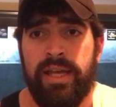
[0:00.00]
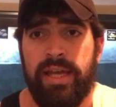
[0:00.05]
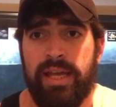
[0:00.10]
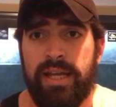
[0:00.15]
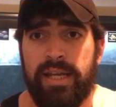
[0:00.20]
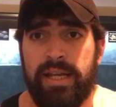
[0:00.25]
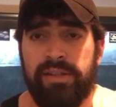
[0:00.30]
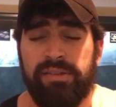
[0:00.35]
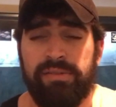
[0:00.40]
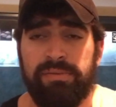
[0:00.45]

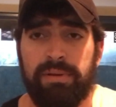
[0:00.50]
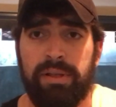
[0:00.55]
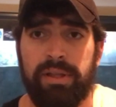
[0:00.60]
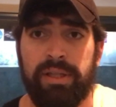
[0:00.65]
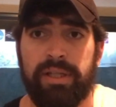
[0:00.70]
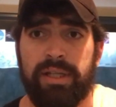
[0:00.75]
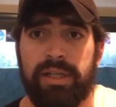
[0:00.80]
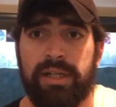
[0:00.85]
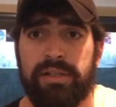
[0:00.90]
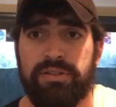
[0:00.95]
And it's
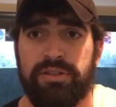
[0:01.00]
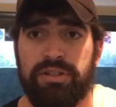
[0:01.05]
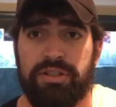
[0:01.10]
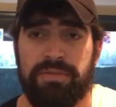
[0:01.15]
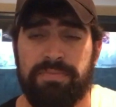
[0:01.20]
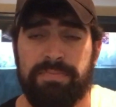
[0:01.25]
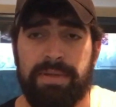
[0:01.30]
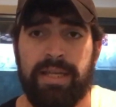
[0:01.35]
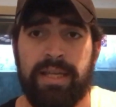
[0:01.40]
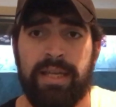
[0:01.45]
really going to
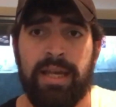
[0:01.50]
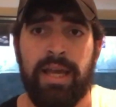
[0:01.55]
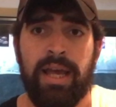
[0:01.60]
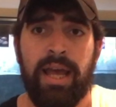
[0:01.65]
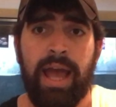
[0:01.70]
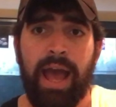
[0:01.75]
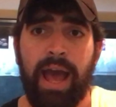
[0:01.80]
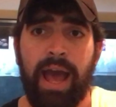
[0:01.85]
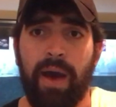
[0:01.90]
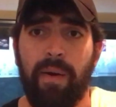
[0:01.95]
just be
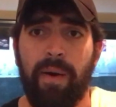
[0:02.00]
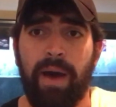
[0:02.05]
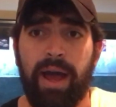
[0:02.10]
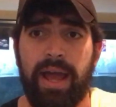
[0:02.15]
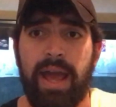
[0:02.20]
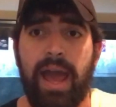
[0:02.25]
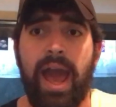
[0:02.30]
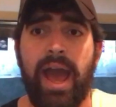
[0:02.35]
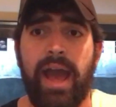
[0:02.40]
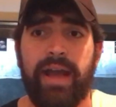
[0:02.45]
how
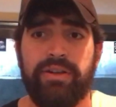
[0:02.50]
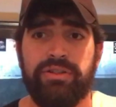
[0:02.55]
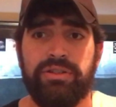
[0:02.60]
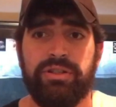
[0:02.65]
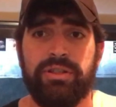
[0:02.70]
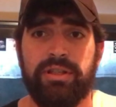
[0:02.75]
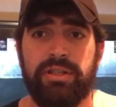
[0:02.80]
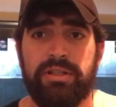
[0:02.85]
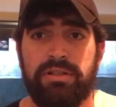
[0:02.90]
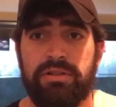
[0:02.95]
I
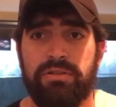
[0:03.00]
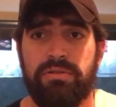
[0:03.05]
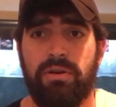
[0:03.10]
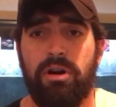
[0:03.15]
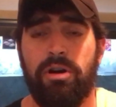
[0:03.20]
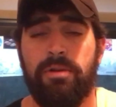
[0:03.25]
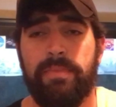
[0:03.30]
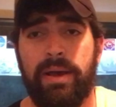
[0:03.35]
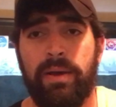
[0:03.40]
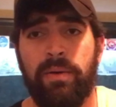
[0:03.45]
actually do
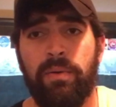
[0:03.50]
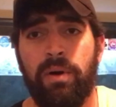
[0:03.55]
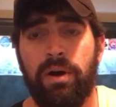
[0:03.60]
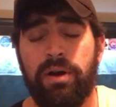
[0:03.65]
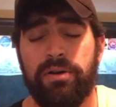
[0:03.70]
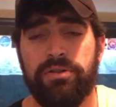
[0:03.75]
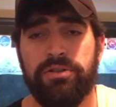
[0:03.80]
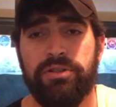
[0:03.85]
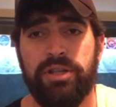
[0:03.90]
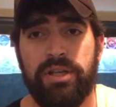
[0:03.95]
all my
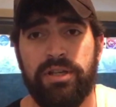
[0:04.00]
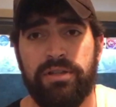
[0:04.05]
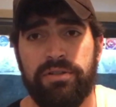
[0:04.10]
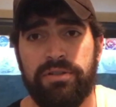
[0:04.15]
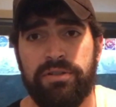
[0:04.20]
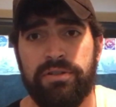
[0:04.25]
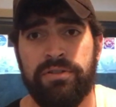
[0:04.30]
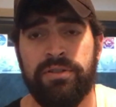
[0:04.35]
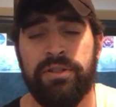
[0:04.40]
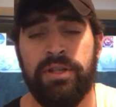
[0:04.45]
water
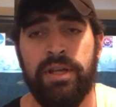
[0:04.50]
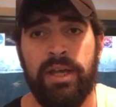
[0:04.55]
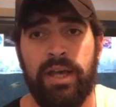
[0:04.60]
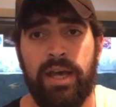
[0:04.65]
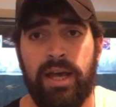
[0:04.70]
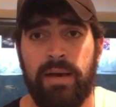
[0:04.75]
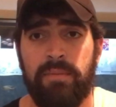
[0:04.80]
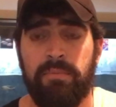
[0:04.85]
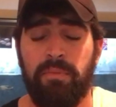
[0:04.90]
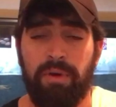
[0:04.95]

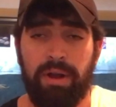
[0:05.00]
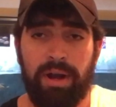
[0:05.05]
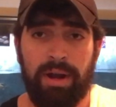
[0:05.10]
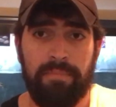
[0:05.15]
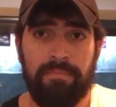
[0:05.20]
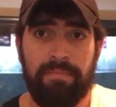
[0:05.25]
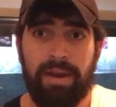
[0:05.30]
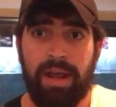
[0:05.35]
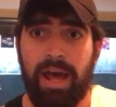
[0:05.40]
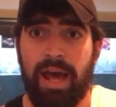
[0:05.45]
changes when
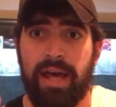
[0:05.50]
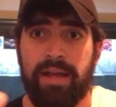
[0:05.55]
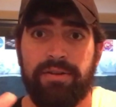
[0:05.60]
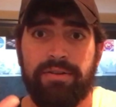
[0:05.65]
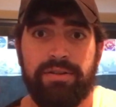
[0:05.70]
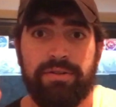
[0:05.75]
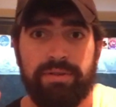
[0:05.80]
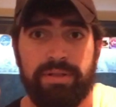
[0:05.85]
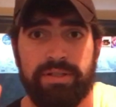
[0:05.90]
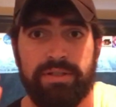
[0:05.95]
I'm not
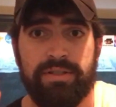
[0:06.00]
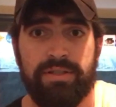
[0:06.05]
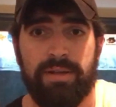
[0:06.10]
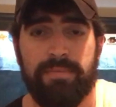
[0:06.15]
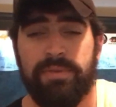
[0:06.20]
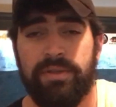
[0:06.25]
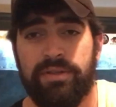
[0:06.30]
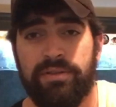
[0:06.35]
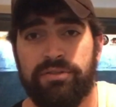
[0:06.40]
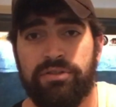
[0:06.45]
doing
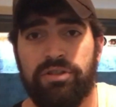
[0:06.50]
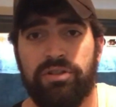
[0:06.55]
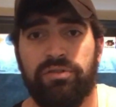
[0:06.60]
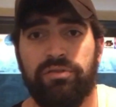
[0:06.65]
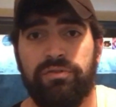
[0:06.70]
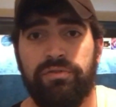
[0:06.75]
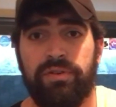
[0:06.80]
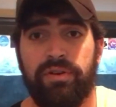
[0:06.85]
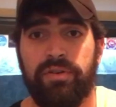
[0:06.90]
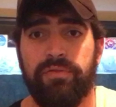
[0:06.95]
something
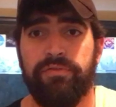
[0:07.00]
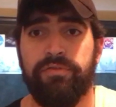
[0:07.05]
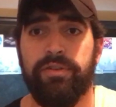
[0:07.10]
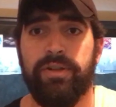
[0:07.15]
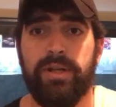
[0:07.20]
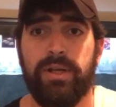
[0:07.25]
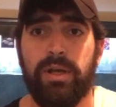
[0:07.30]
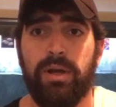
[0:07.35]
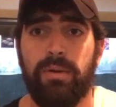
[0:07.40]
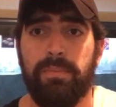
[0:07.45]
just for
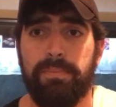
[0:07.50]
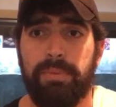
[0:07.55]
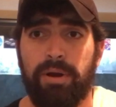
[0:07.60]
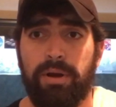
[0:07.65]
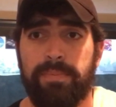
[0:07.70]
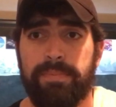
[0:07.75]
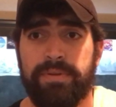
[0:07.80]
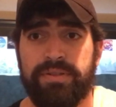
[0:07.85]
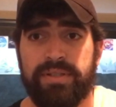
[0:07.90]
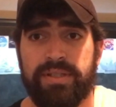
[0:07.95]
video
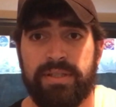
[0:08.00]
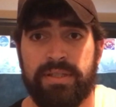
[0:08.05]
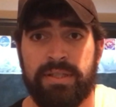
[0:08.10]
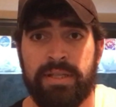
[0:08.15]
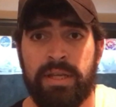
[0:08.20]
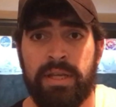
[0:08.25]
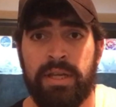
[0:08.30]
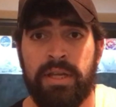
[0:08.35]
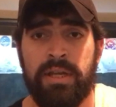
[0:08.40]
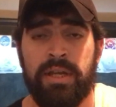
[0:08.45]

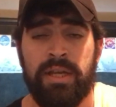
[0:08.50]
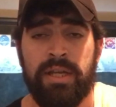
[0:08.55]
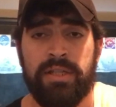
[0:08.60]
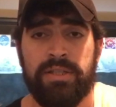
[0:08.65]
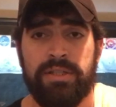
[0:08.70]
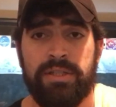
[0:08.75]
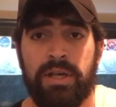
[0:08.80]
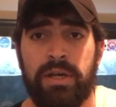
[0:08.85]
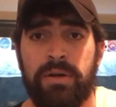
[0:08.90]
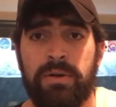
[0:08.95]
purposes.
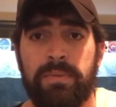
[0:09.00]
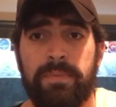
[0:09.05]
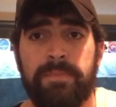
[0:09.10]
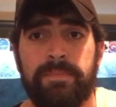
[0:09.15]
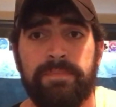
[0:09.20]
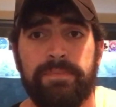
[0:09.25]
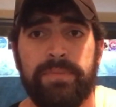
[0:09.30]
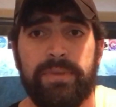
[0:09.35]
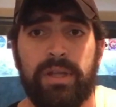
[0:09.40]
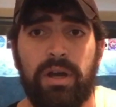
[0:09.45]
So
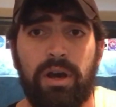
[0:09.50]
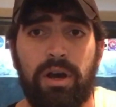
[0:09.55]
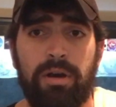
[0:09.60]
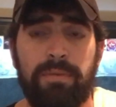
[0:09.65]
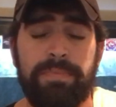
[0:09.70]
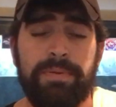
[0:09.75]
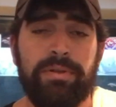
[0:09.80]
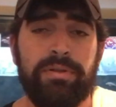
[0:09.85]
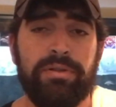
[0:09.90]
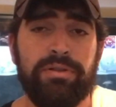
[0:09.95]

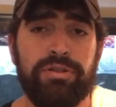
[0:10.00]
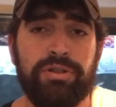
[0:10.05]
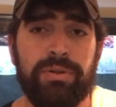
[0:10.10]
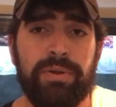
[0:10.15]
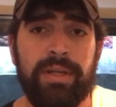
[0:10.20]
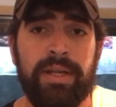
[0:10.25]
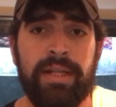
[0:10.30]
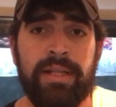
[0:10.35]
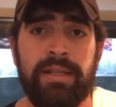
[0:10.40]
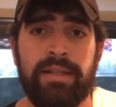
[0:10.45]
hope you
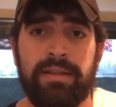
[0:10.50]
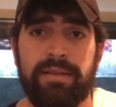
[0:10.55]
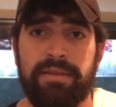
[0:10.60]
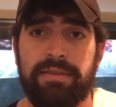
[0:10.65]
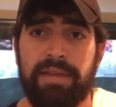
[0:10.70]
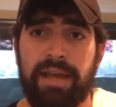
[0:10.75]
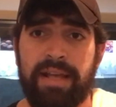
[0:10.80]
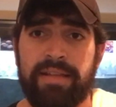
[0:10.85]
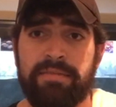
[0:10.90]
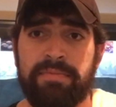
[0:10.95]
enjoyed
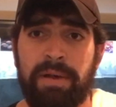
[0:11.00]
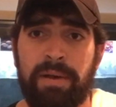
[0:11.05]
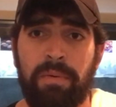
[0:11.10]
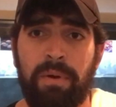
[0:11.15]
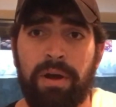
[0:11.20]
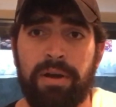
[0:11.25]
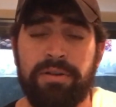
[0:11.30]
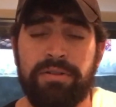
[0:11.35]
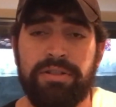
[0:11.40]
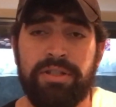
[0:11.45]
it. That's my
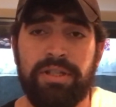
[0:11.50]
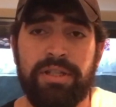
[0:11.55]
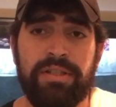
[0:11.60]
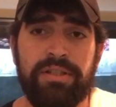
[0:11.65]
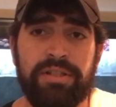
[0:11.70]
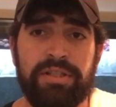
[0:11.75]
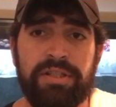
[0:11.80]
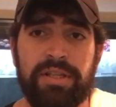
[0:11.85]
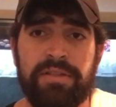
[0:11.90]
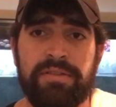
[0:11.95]
water
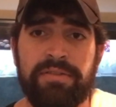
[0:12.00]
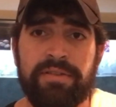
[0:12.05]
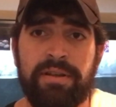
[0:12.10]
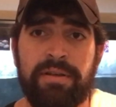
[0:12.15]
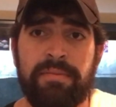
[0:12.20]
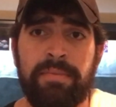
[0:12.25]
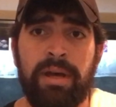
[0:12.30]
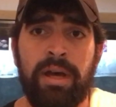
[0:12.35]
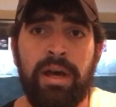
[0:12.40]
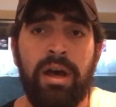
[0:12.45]
change
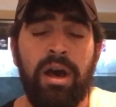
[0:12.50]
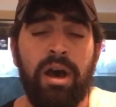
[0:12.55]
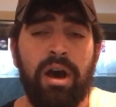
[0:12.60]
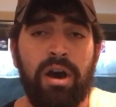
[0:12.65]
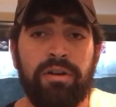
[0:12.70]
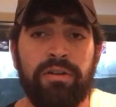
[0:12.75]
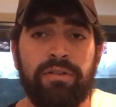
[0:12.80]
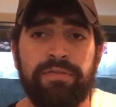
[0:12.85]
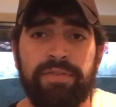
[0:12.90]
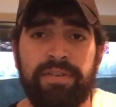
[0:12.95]
system,
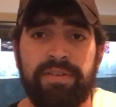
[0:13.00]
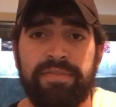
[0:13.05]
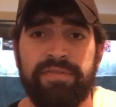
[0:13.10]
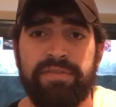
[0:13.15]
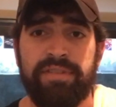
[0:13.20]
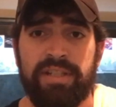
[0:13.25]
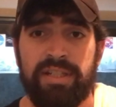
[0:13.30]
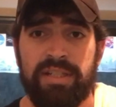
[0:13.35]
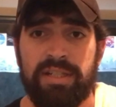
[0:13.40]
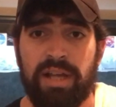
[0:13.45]
under
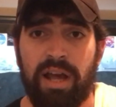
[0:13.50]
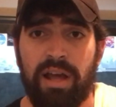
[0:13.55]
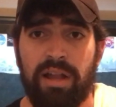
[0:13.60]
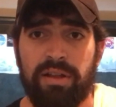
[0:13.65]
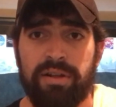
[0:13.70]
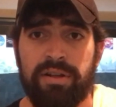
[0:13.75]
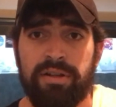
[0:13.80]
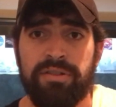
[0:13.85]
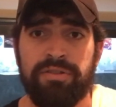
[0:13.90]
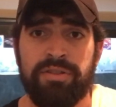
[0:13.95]

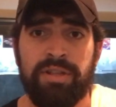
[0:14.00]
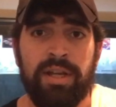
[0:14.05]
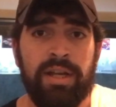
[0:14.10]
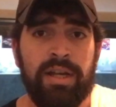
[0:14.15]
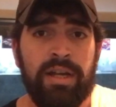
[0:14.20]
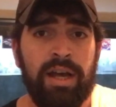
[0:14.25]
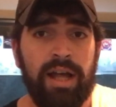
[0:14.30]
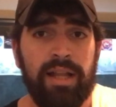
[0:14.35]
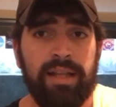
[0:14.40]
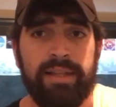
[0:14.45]
$15.
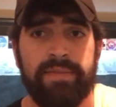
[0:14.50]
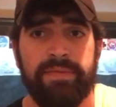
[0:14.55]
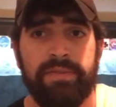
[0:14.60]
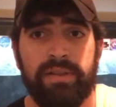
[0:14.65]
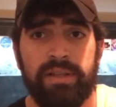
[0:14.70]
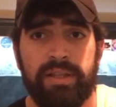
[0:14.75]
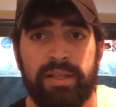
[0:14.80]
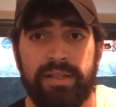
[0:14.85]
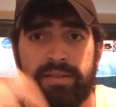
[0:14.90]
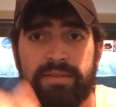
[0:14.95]
I'll leave a
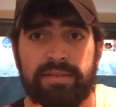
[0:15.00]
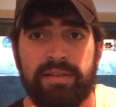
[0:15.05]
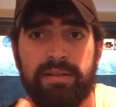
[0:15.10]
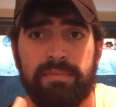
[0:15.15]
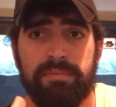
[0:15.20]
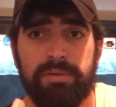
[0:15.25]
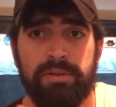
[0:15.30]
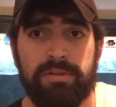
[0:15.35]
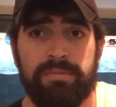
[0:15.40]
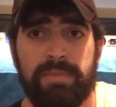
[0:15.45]
link to the
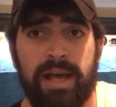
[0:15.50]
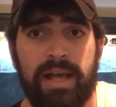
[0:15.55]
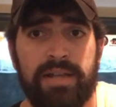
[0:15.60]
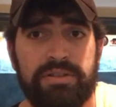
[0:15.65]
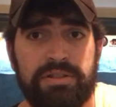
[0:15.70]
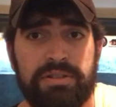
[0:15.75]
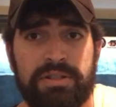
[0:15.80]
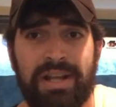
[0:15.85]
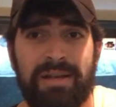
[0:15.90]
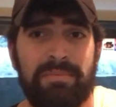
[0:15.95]
Blue
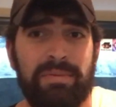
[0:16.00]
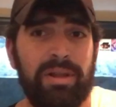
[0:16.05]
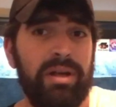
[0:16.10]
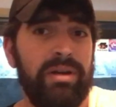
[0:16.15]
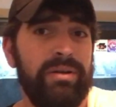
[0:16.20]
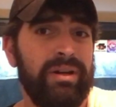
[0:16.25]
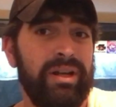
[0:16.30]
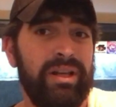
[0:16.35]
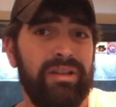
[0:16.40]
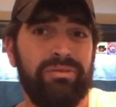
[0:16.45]
Magic down
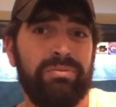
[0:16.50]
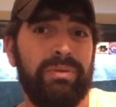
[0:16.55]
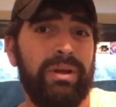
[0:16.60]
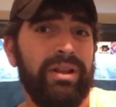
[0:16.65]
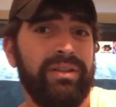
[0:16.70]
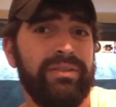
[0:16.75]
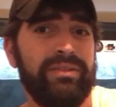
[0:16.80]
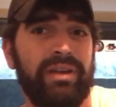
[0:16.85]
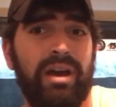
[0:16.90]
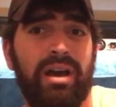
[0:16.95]
below, as
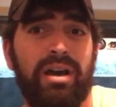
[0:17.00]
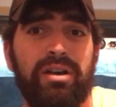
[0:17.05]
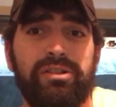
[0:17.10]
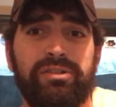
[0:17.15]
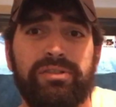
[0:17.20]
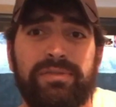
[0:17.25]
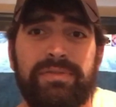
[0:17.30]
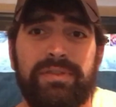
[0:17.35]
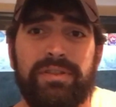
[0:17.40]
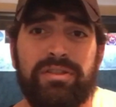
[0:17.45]
well as a
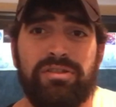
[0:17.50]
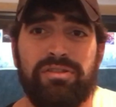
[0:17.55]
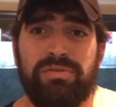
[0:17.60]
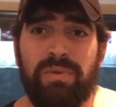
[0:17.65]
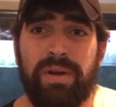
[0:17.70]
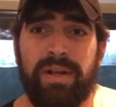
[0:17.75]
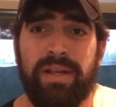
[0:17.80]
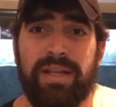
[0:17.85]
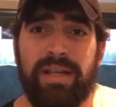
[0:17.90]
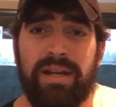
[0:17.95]
hose if you just
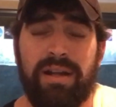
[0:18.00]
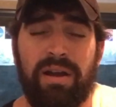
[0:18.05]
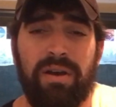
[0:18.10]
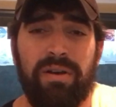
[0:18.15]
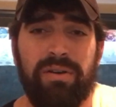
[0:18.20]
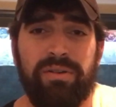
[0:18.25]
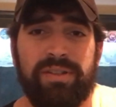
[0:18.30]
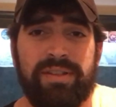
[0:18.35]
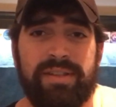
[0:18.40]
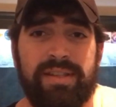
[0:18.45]
want to get a
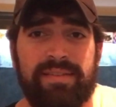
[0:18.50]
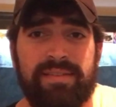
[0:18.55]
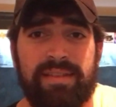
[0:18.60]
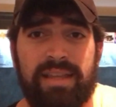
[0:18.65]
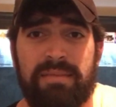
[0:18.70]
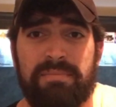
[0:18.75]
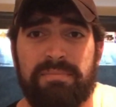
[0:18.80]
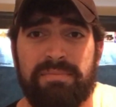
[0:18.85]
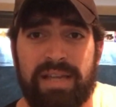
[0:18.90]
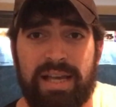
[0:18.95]
hose at the
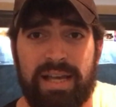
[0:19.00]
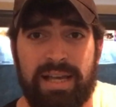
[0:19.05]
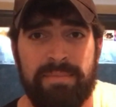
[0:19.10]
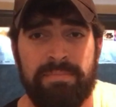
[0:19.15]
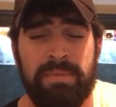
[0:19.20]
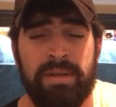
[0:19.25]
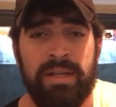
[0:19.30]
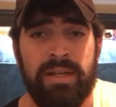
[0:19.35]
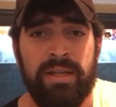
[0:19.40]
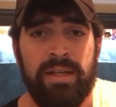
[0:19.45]
same time.